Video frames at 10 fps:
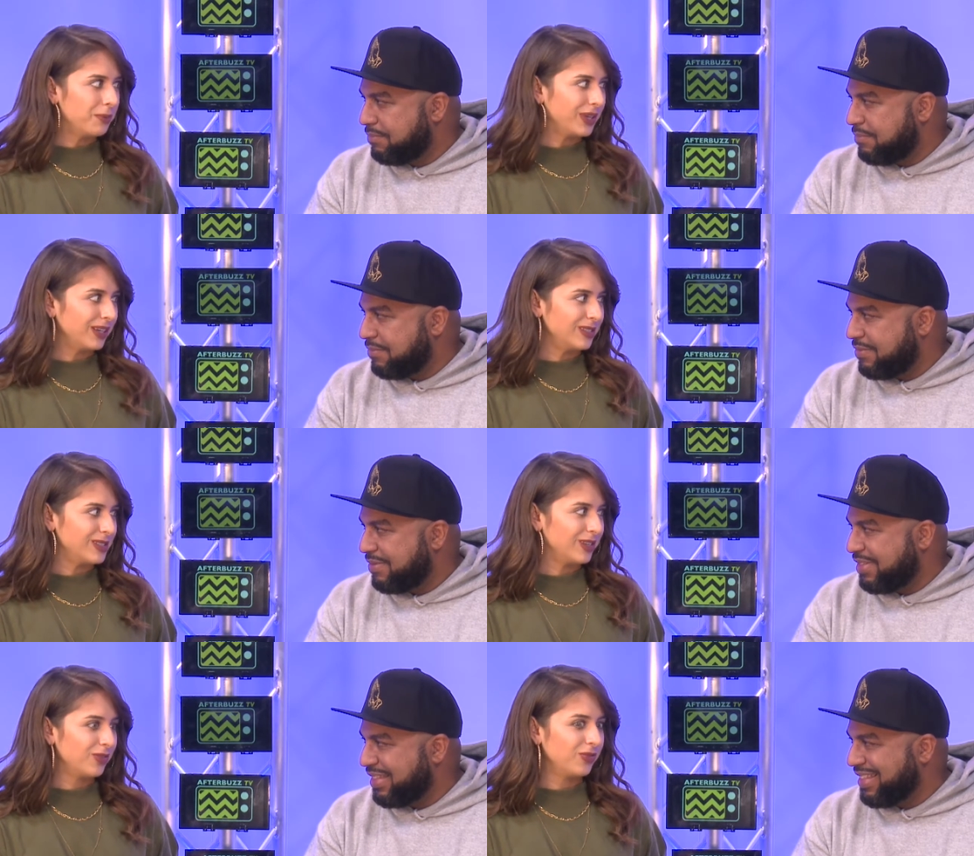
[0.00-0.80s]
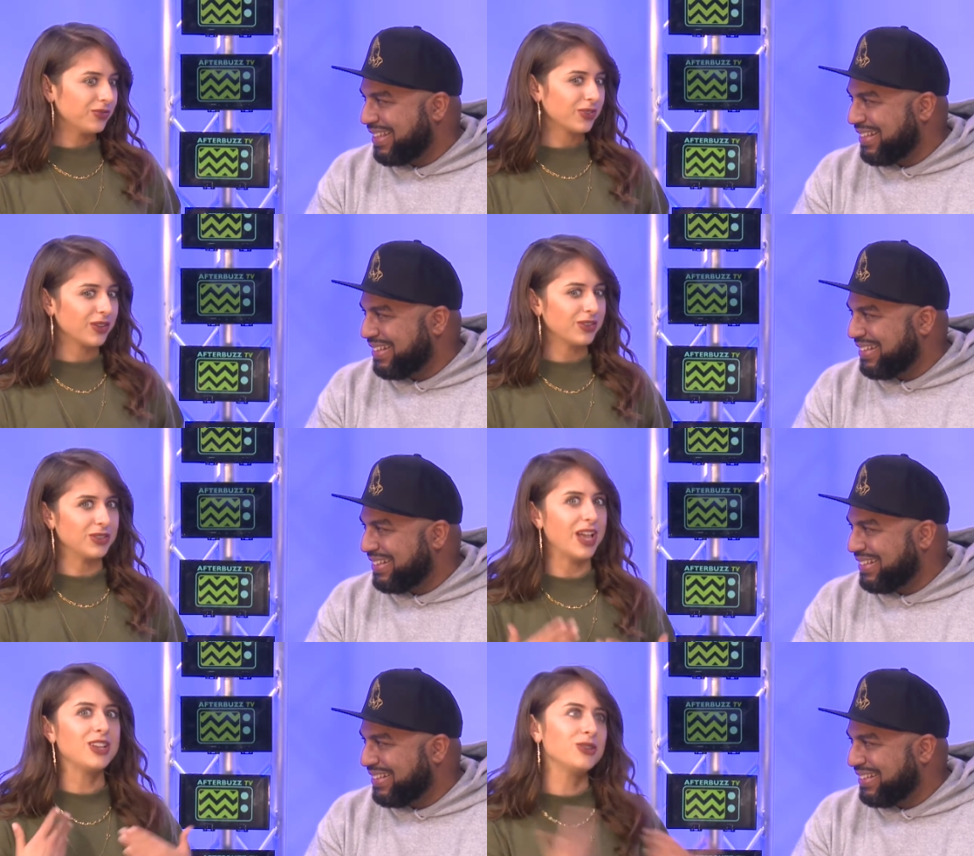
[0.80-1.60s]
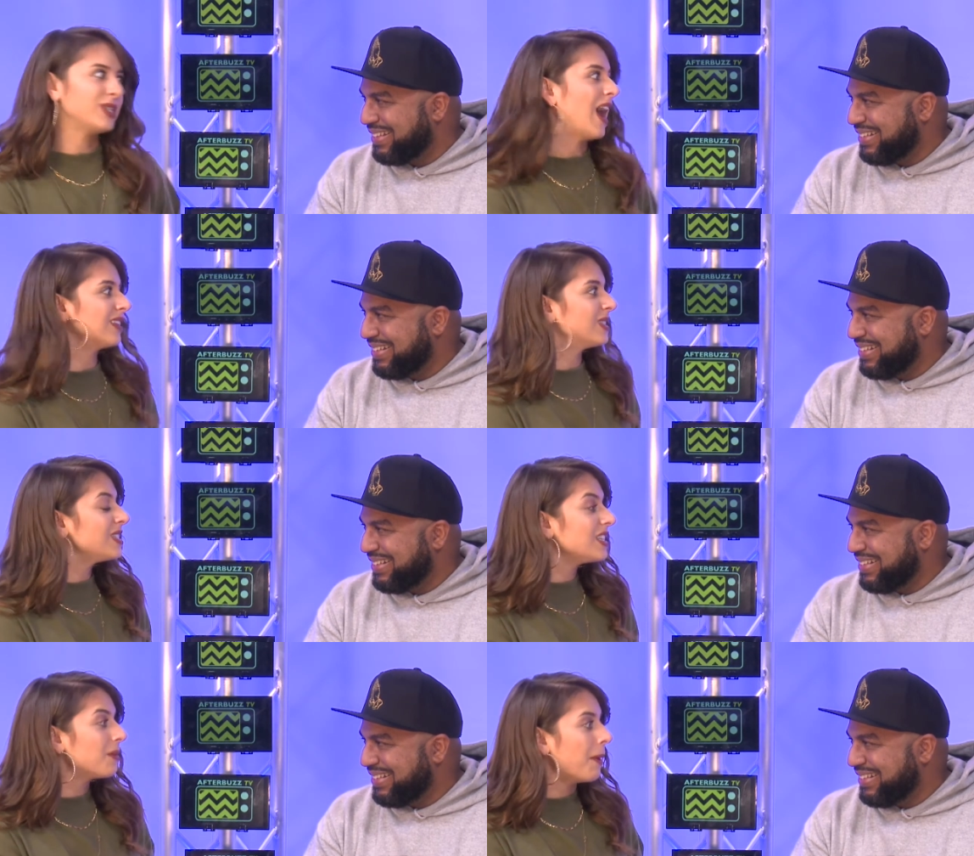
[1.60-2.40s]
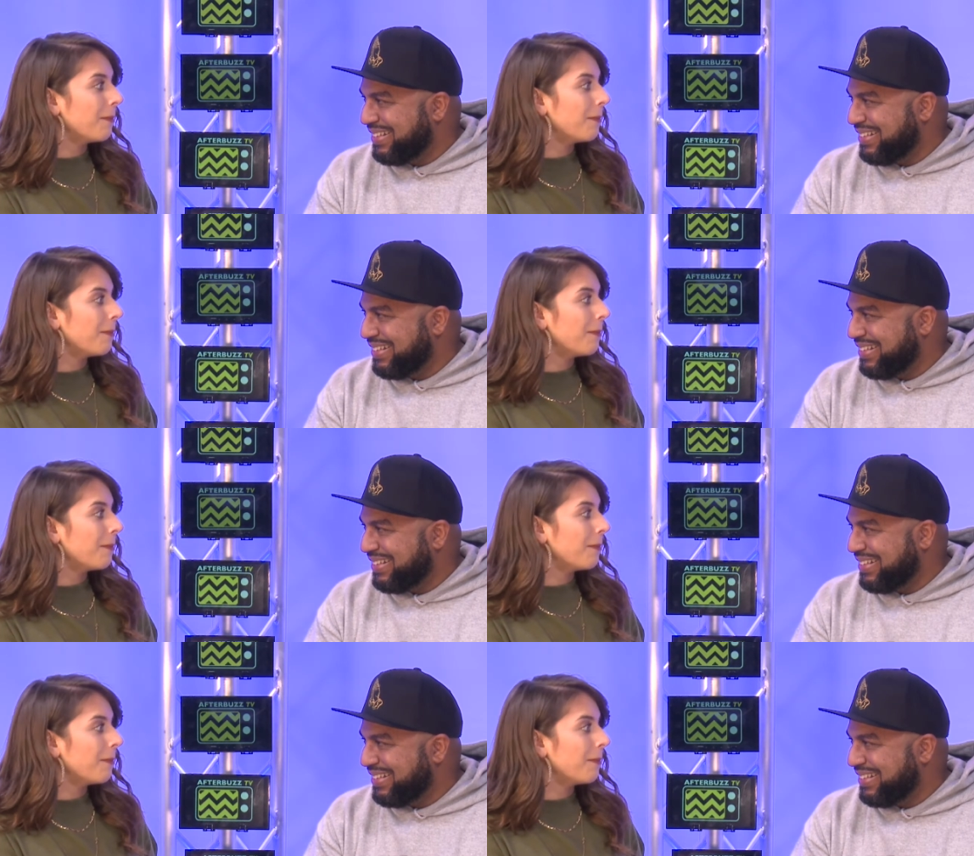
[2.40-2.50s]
Speaker 1: Because then you had to see them in